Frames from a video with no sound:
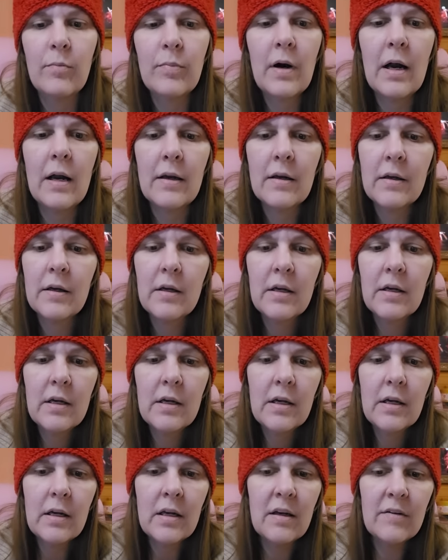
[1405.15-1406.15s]
But
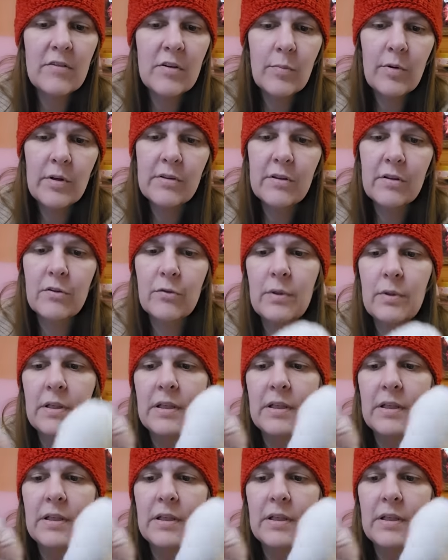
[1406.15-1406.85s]
if you put the three